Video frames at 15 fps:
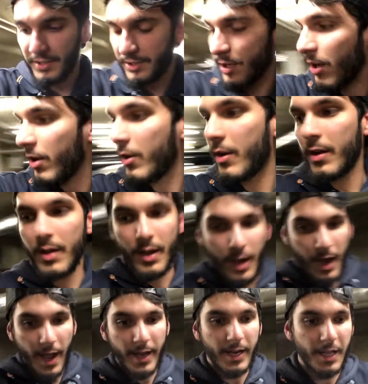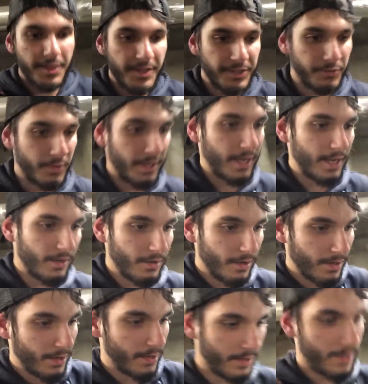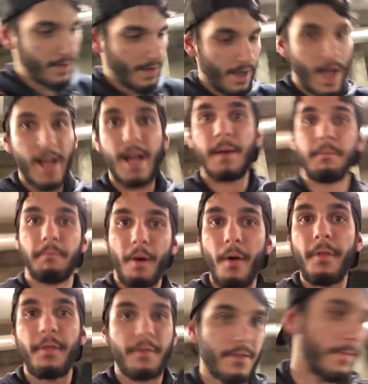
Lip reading: so I got this one out. I got both of